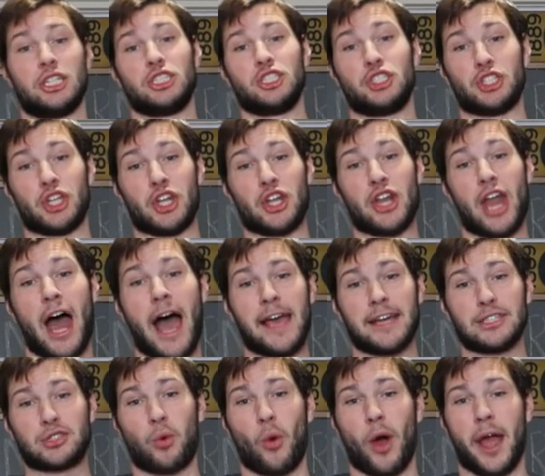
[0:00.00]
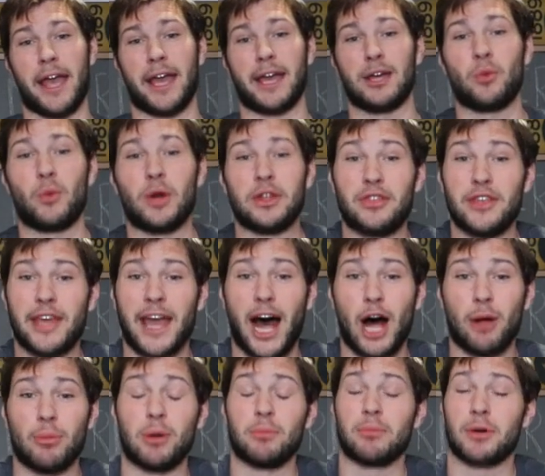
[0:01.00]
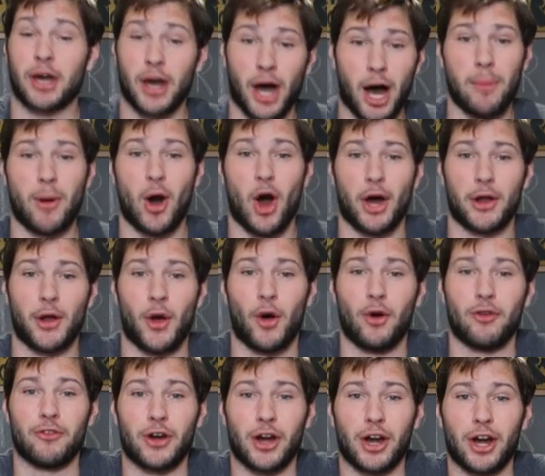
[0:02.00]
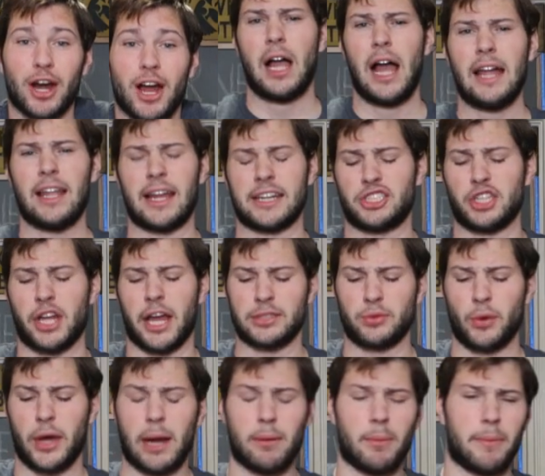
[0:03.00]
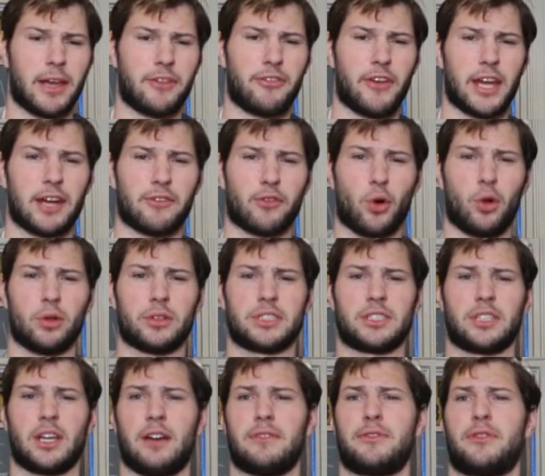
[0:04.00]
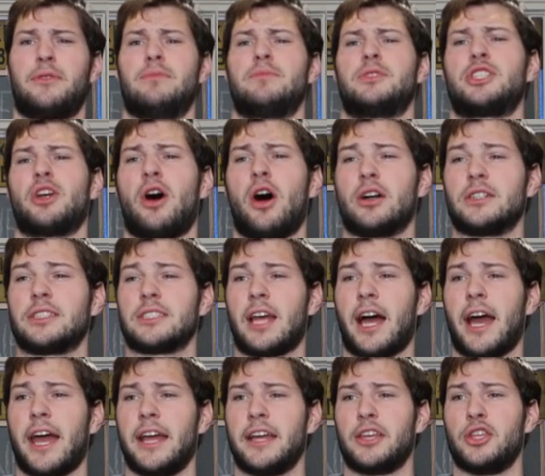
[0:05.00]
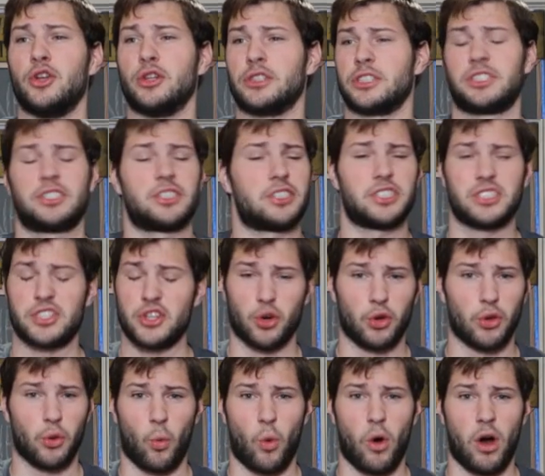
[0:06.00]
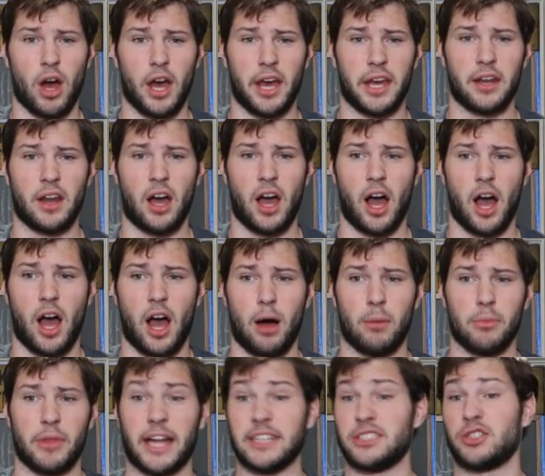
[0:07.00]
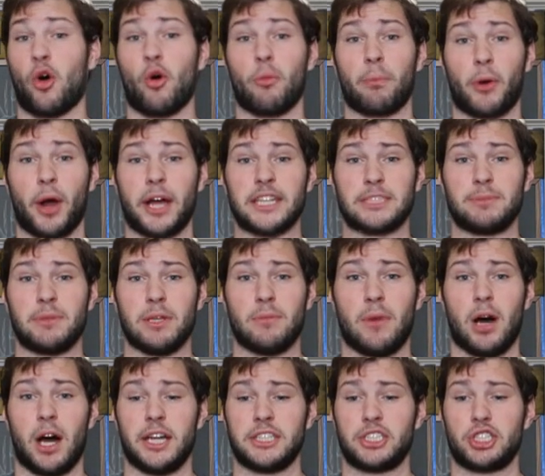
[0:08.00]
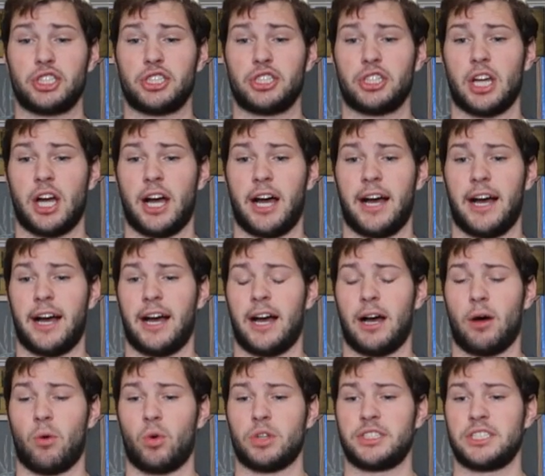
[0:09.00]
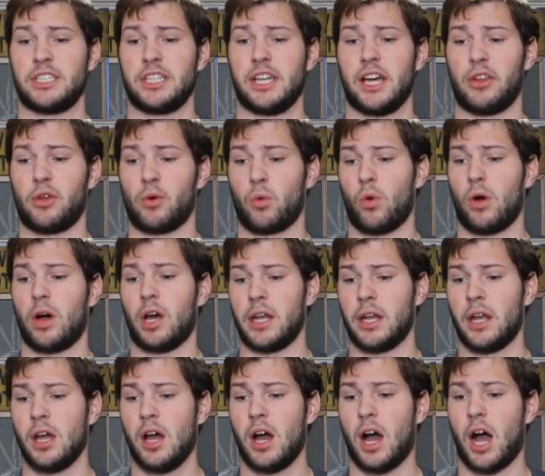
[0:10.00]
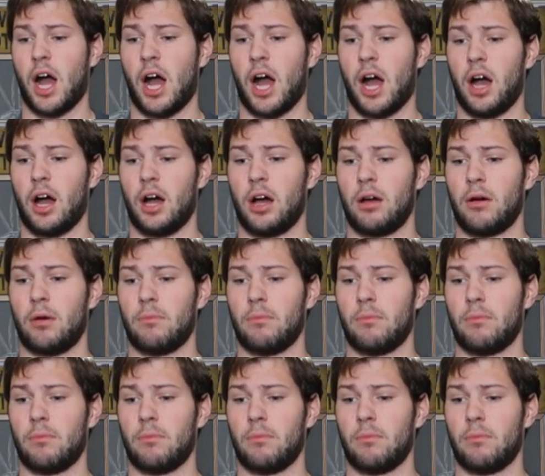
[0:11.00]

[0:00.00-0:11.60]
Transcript: Shania Twain with the album Come On Over. I like Shania Twain, I'm a big fan of her older stuff. Songs like You're Still the One, um, That Don't Impress Me Much. Uh, what's the other one? Uh,